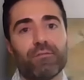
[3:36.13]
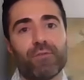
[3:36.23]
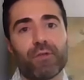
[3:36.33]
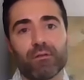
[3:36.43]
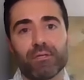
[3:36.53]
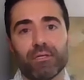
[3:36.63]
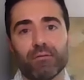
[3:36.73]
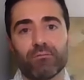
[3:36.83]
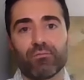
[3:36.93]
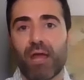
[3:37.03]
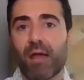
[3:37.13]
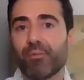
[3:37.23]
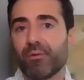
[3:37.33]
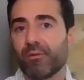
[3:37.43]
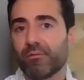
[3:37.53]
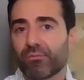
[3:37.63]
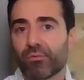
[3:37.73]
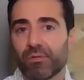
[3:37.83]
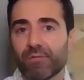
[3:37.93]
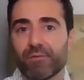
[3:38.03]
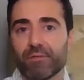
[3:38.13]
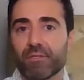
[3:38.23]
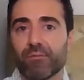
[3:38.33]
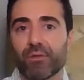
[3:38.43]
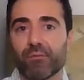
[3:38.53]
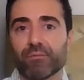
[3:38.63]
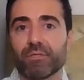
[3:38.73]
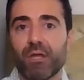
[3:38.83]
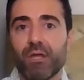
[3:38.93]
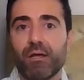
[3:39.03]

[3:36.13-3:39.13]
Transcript: fairly rapid relief in symptoms.